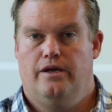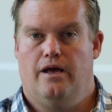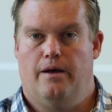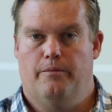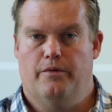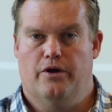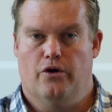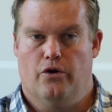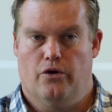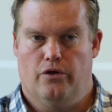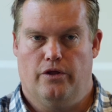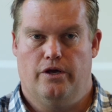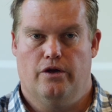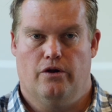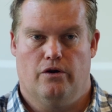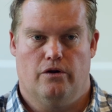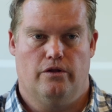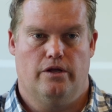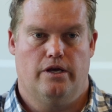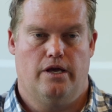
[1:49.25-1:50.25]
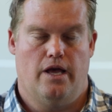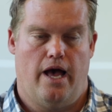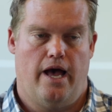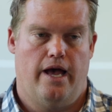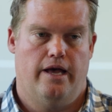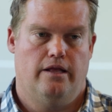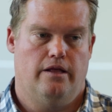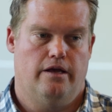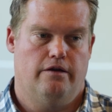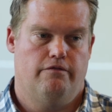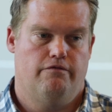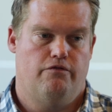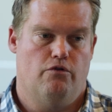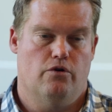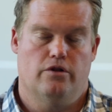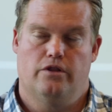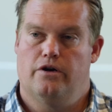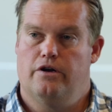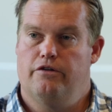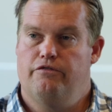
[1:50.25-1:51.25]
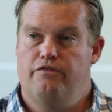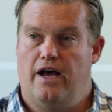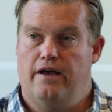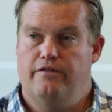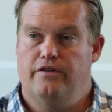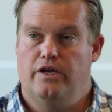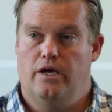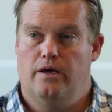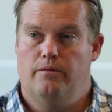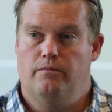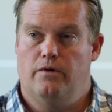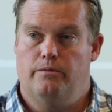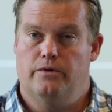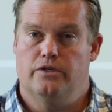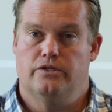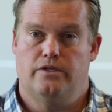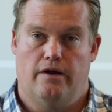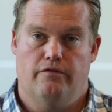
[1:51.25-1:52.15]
I'm an early guy, like 4:35 a.m. almost